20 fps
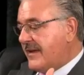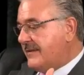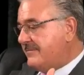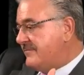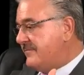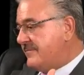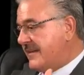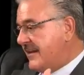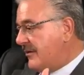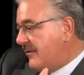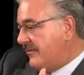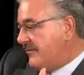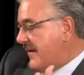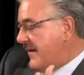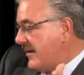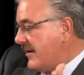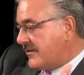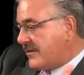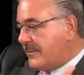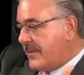that,
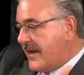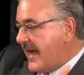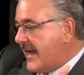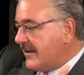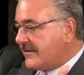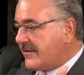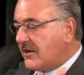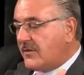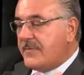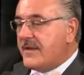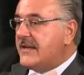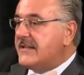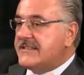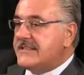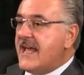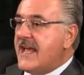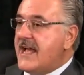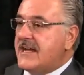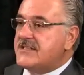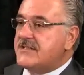failed to pay a little bit
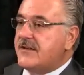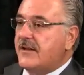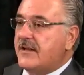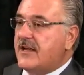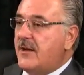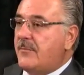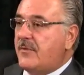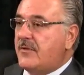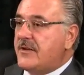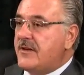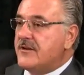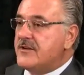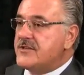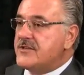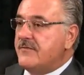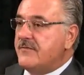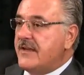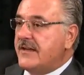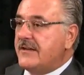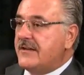of tax on a couple
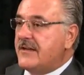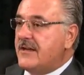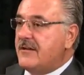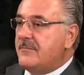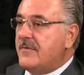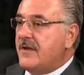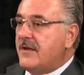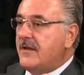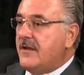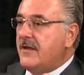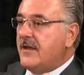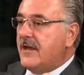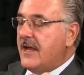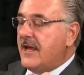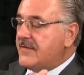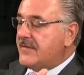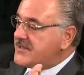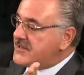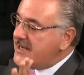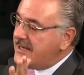years of income,
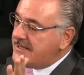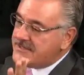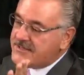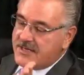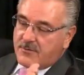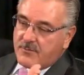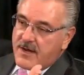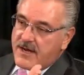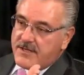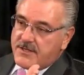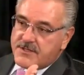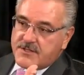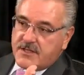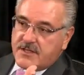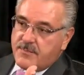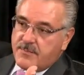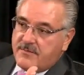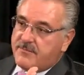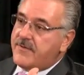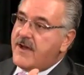and the sentencing ranges
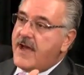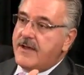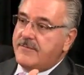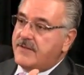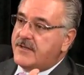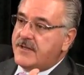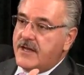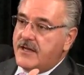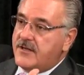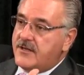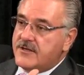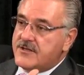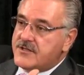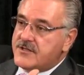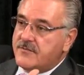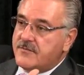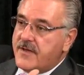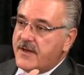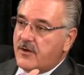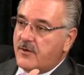can be 5 to 10
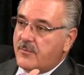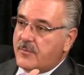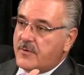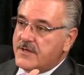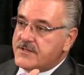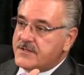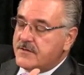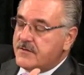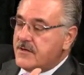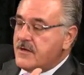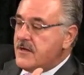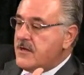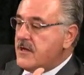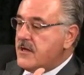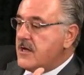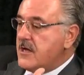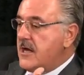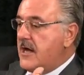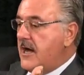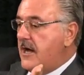years in federal prison.
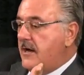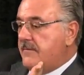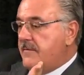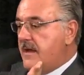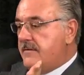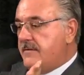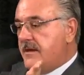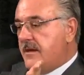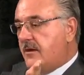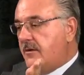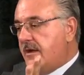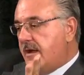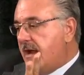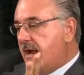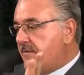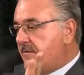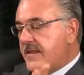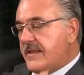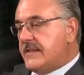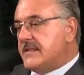
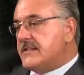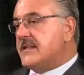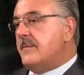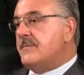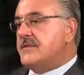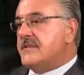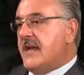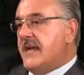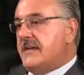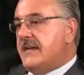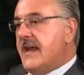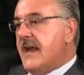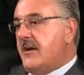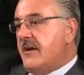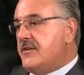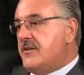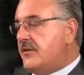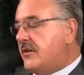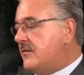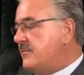Everything is upside
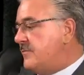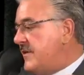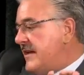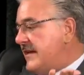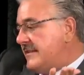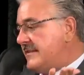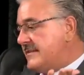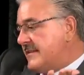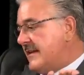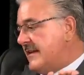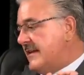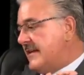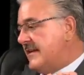down. You can be